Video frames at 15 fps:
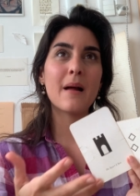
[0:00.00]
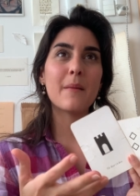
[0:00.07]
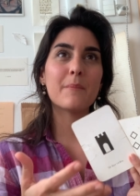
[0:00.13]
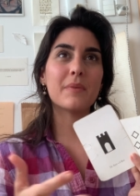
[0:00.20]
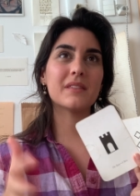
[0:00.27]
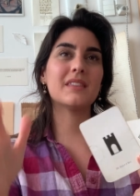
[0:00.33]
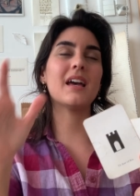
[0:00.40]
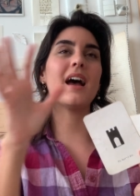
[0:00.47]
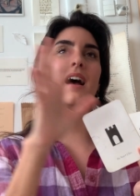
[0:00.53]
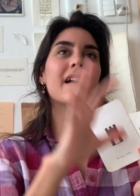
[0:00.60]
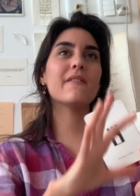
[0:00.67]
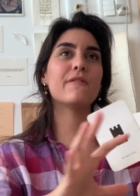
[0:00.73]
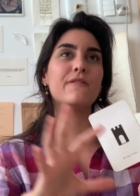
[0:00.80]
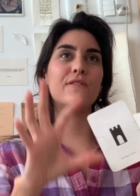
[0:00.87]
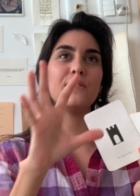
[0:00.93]
But that
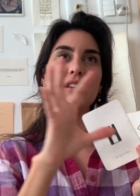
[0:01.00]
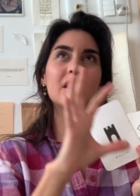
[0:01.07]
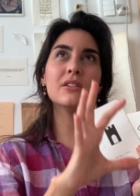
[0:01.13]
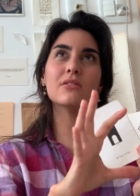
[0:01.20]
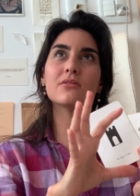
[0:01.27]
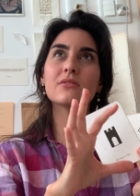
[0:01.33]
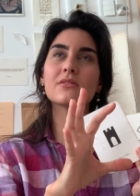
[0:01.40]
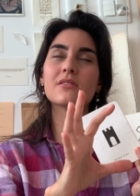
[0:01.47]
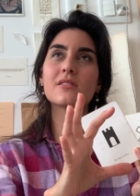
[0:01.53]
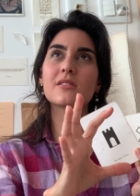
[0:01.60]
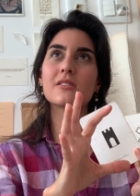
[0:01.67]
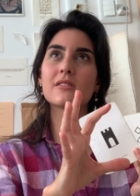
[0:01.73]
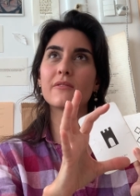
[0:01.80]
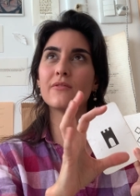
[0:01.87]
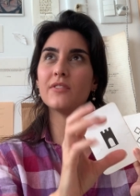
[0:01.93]

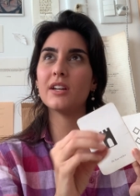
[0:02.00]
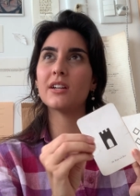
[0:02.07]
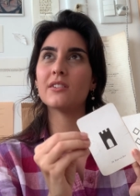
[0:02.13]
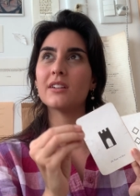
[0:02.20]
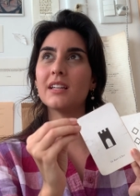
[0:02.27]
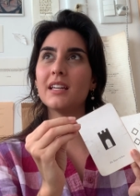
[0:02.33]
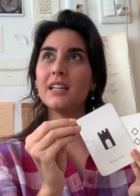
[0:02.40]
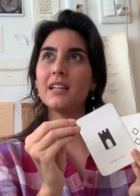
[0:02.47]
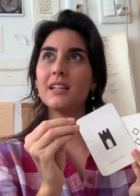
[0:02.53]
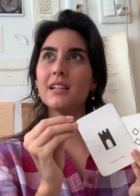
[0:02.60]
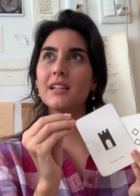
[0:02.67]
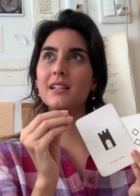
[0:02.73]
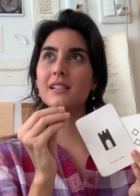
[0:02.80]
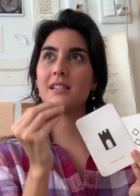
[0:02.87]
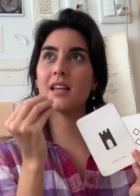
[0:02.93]
feels very
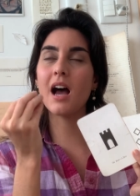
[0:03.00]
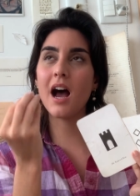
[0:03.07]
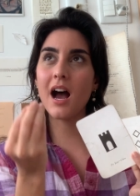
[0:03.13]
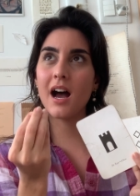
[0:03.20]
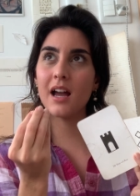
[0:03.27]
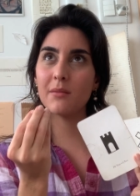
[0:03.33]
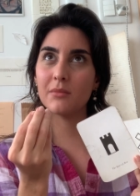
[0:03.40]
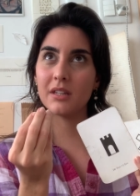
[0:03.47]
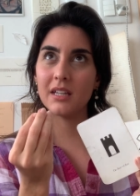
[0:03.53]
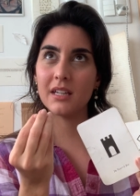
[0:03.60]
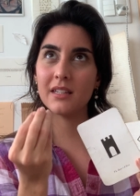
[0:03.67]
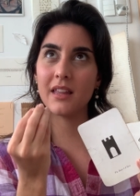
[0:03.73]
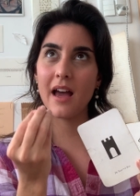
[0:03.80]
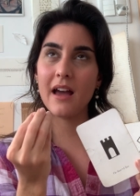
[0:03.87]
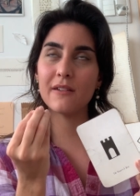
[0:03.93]
timely,
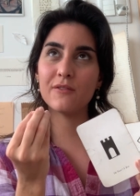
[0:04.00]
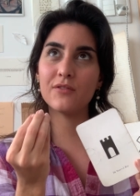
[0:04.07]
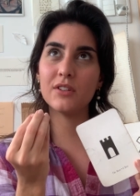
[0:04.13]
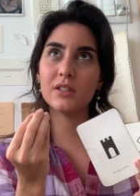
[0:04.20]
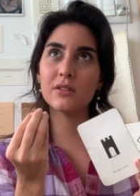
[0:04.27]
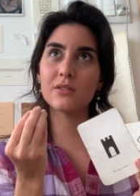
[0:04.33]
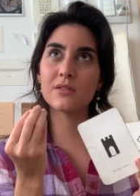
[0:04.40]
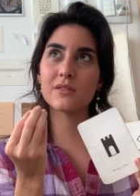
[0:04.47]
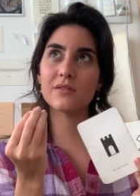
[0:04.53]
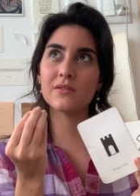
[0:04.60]
that feels